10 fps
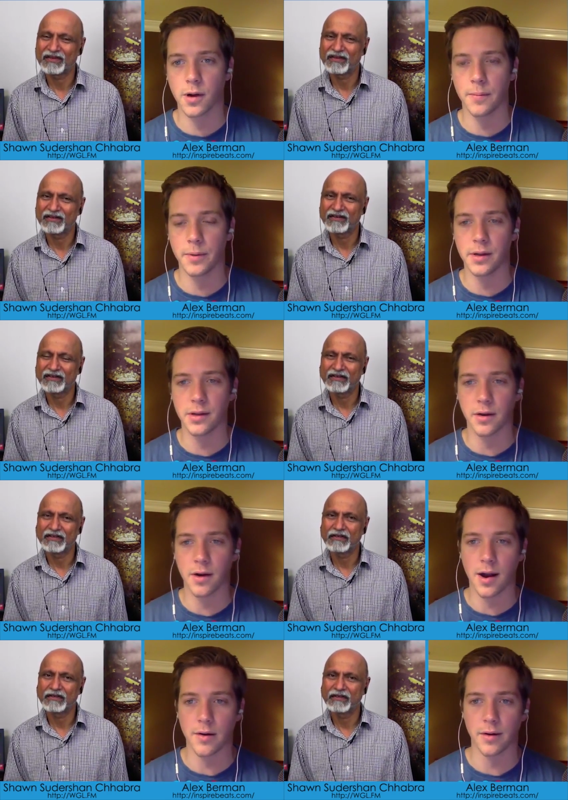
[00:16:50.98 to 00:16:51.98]
Speaker 1: companies that are
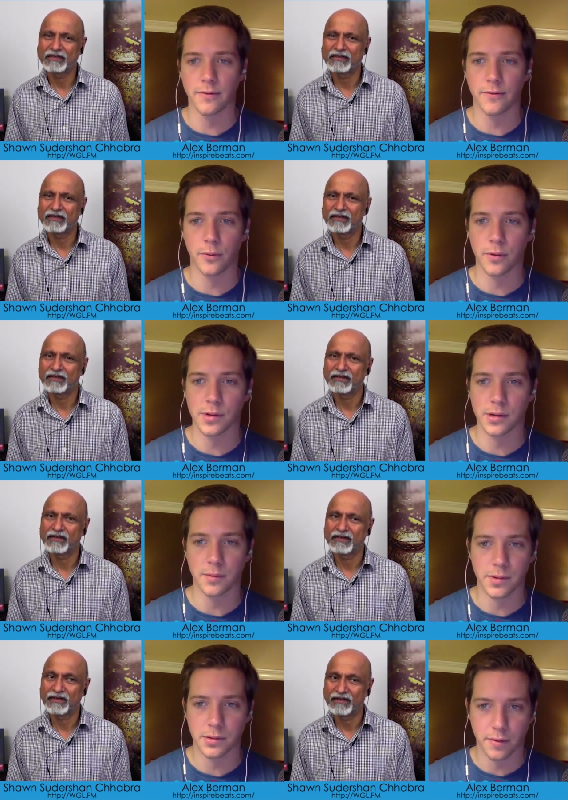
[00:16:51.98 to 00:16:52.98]
hiring for
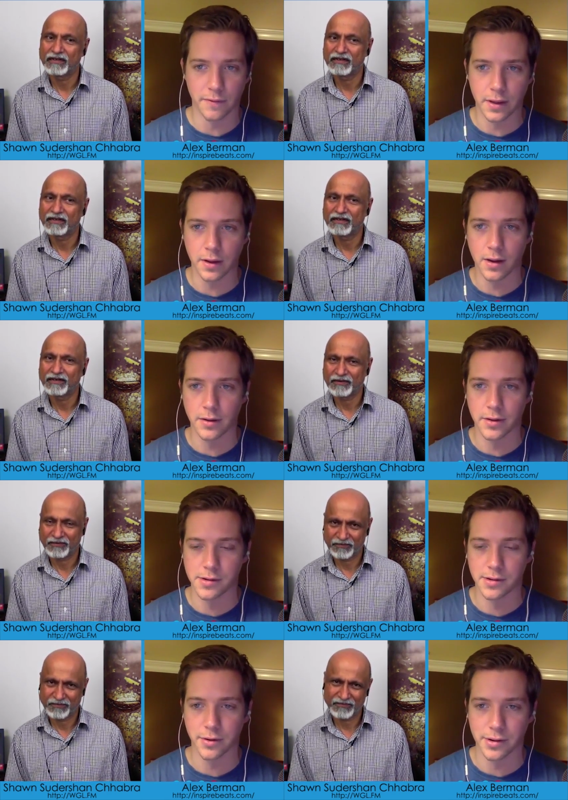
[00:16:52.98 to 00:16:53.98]
some sort of thing and then
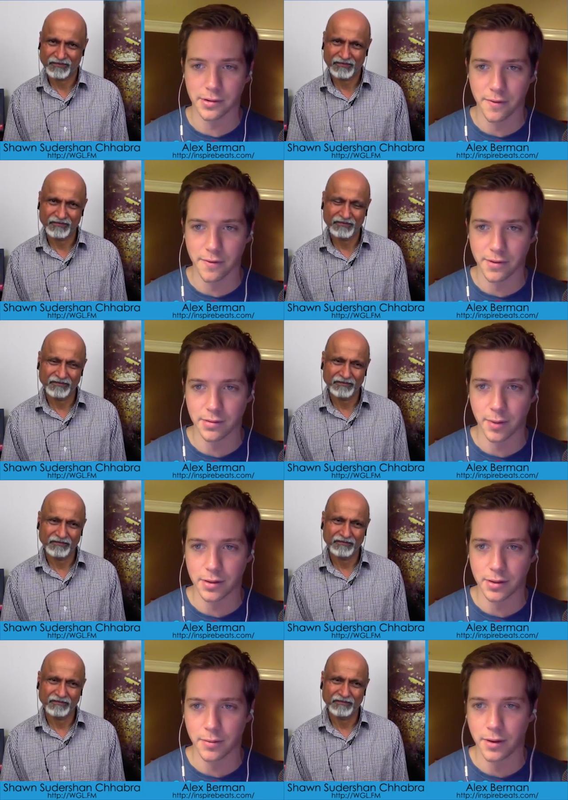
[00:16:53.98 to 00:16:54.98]
start a services
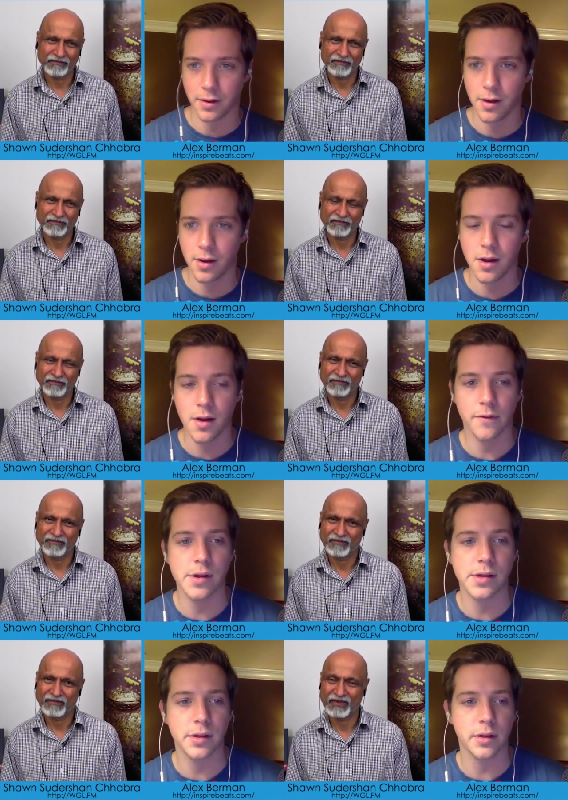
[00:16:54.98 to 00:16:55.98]
based company. For
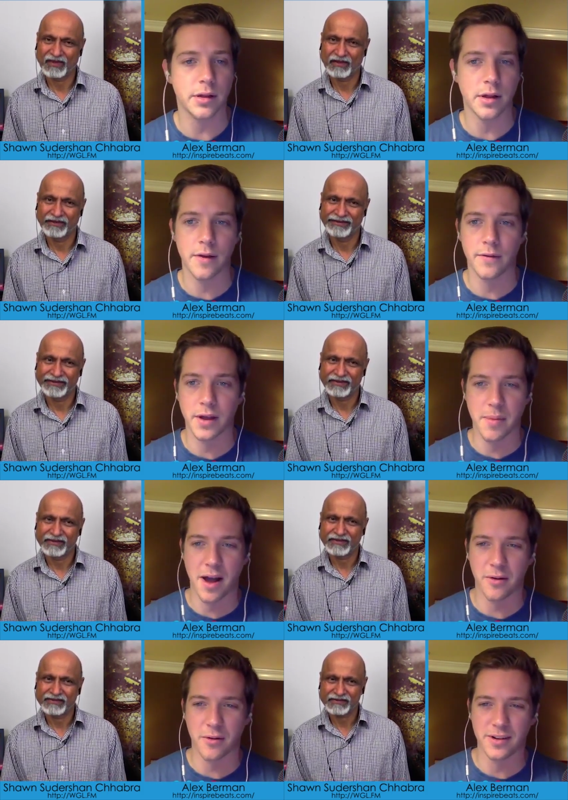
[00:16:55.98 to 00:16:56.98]
instance, let's say you have like a
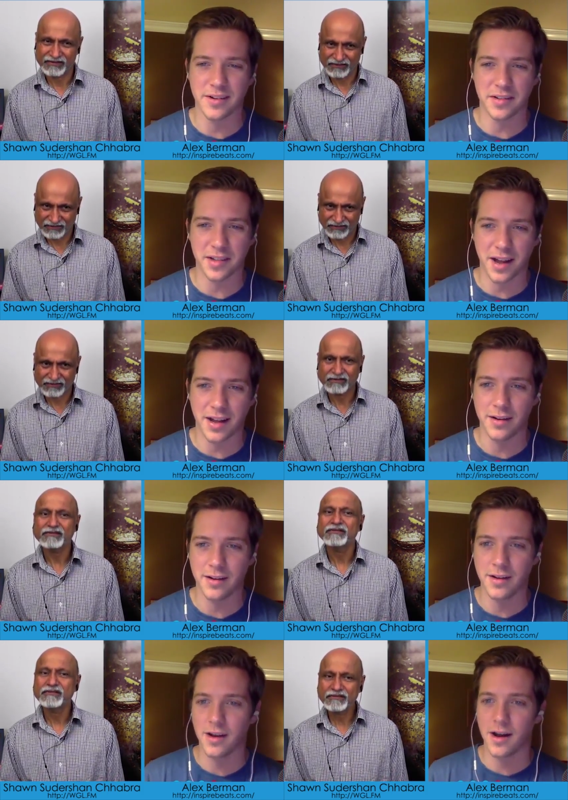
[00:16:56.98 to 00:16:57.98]
background in design
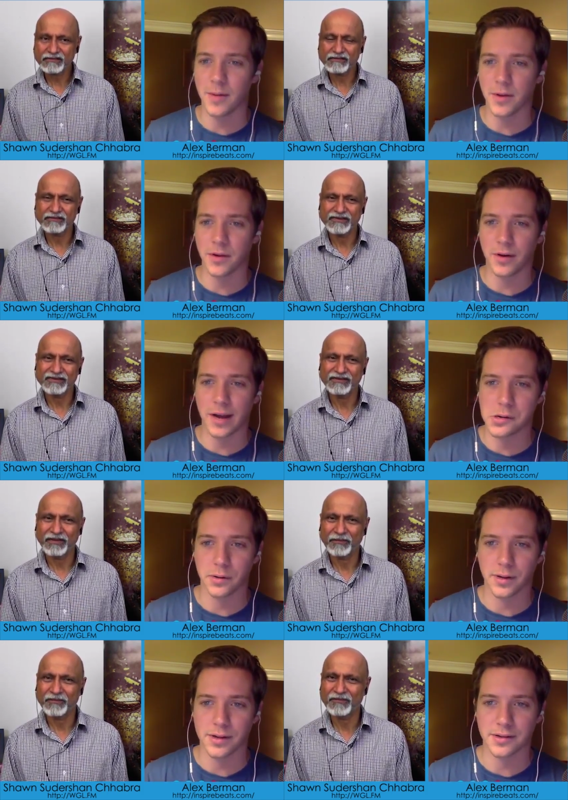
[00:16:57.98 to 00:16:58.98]
um, you can go on
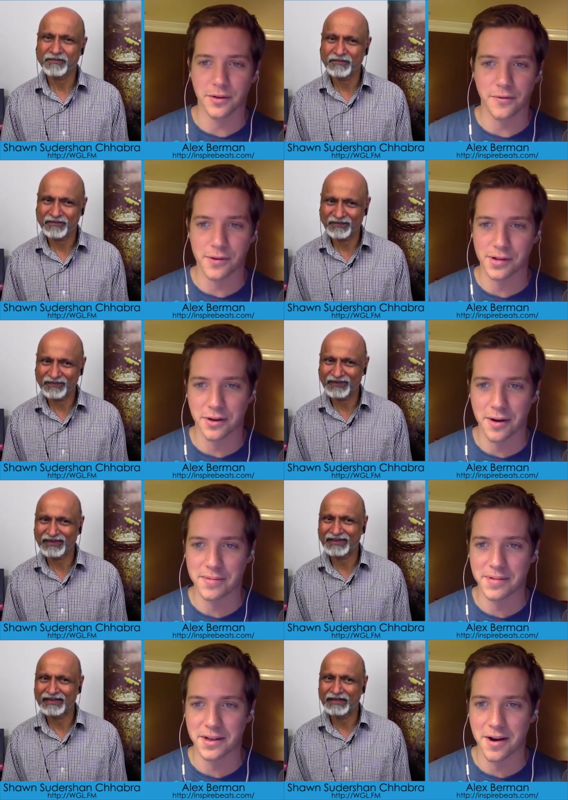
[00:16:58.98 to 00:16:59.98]
AngelList and look for
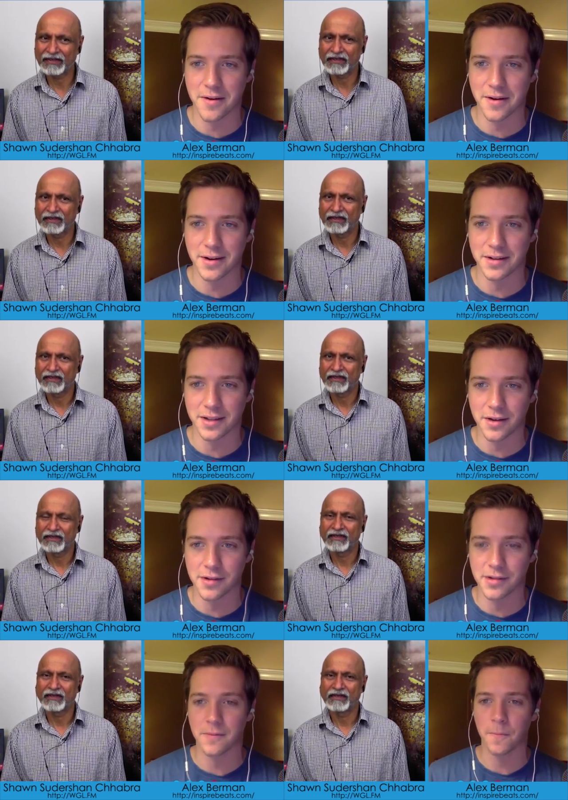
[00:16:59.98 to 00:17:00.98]
startups that are hiring
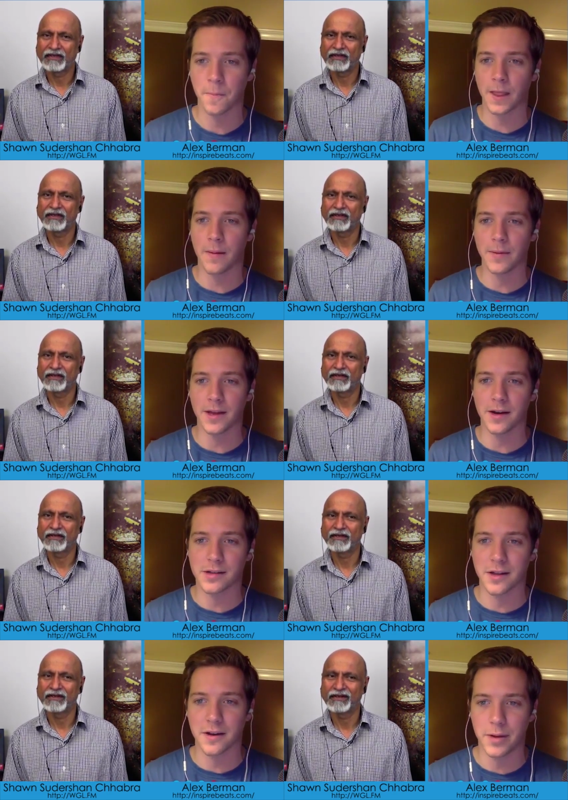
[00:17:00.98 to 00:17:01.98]
designers. Um, and then
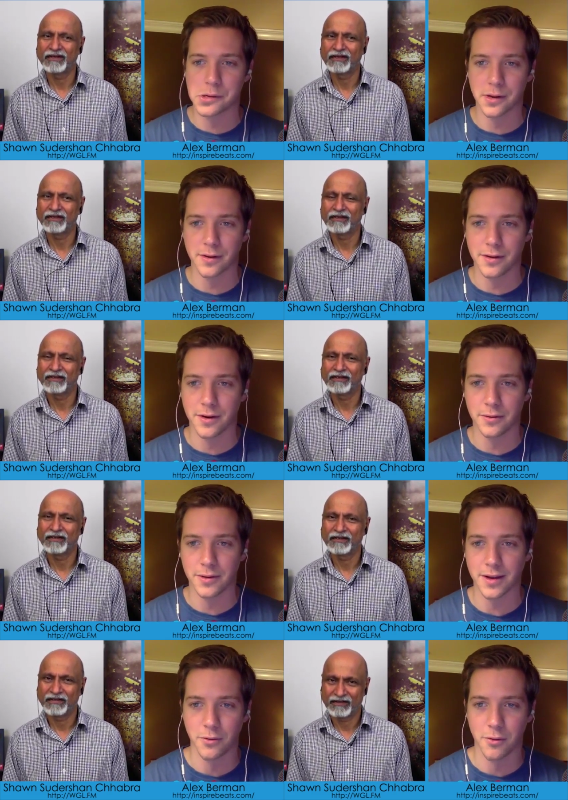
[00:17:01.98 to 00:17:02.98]
instead of pitching, you know,
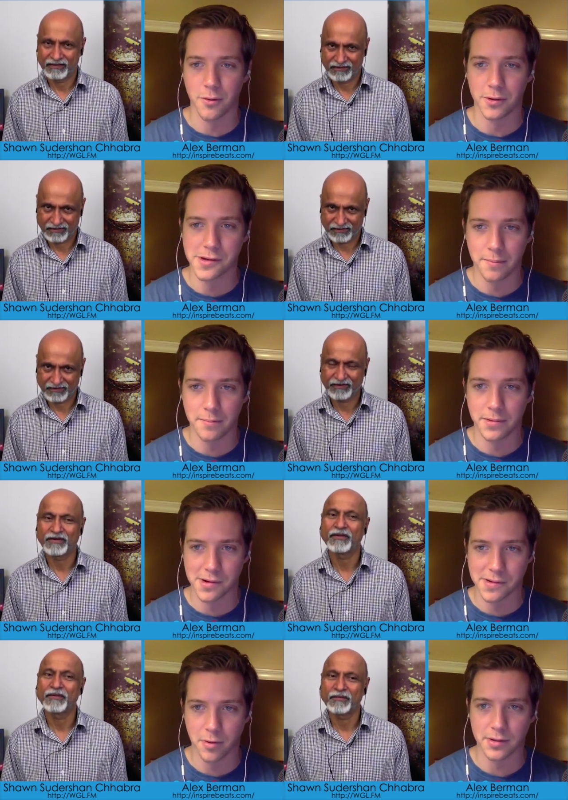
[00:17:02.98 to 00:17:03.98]
like a normal job
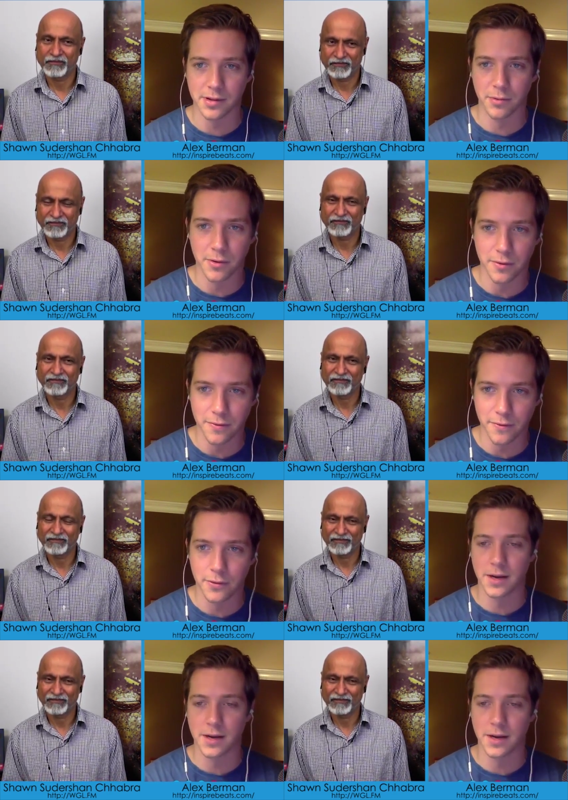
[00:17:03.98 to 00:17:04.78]
search process where you're going for full